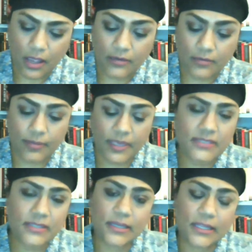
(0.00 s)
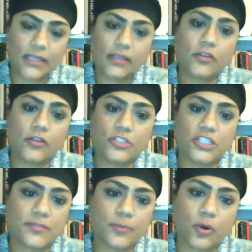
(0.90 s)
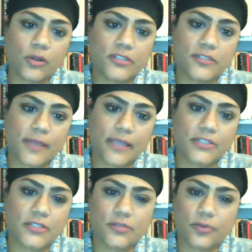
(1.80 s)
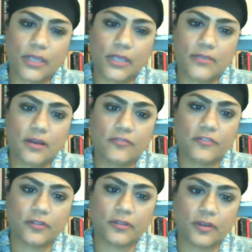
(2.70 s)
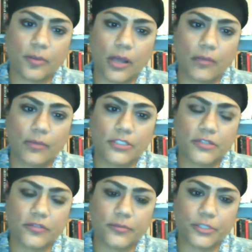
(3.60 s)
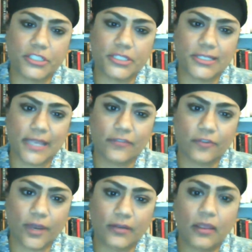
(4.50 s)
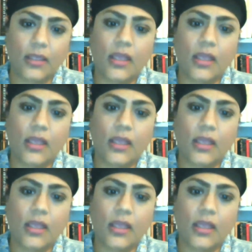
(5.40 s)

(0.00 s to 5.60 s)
And basically, you know, she's put on display just three years after the abolition of the British slave trade.